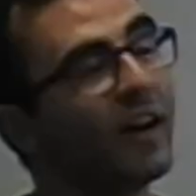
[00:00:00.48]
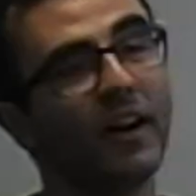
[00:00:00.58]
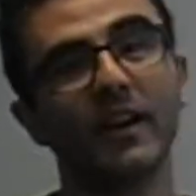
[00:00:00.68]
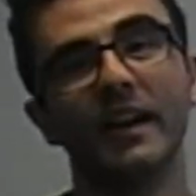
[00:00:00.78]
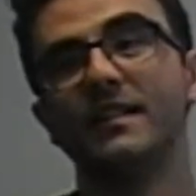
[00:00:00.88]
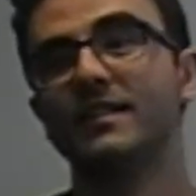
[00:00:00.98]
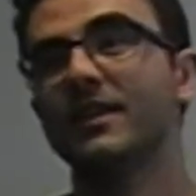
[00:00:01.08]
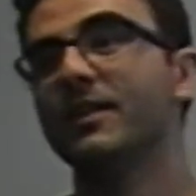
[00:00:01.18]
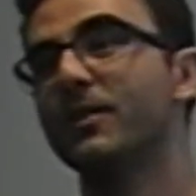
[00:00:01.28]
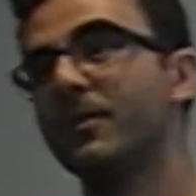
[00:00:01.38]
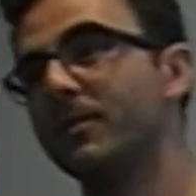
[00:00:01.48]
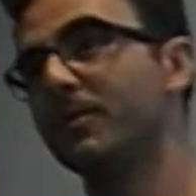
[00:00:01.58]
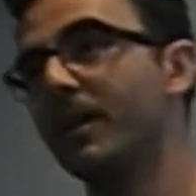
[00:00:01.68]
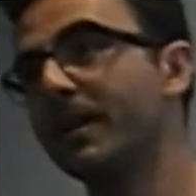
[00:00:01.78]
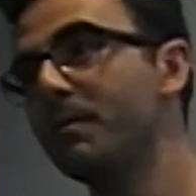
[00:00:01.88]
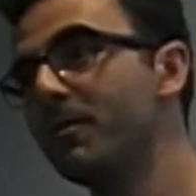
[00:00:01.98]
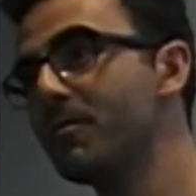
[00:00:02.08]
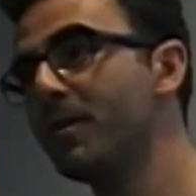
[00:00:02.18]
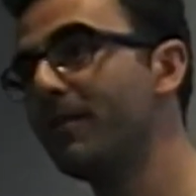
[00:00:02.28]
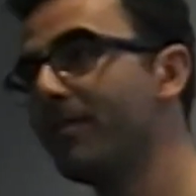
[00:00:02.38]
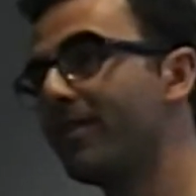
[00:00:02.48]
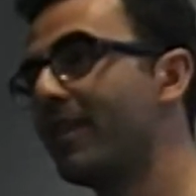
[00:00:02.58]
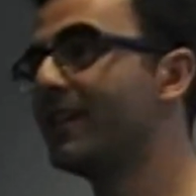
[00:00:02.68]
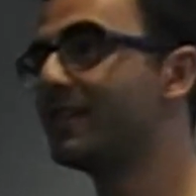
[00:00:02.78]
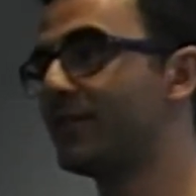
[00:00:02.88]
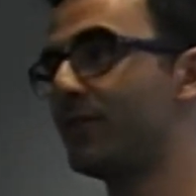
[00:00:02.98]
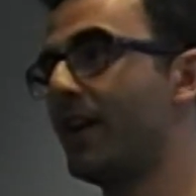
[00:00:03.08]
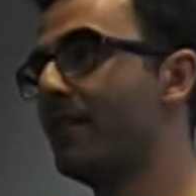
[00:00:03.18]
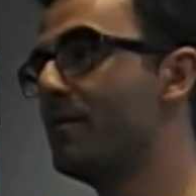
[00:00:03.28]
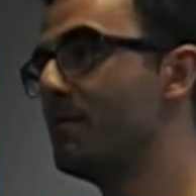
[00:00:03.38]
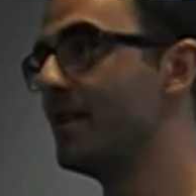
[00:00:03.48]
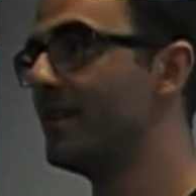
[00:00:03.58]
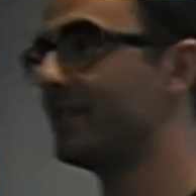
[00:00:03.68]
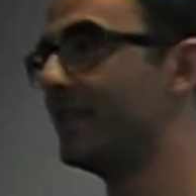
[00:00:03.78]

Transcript: Okay, so welcome everyone. Thanks for having me.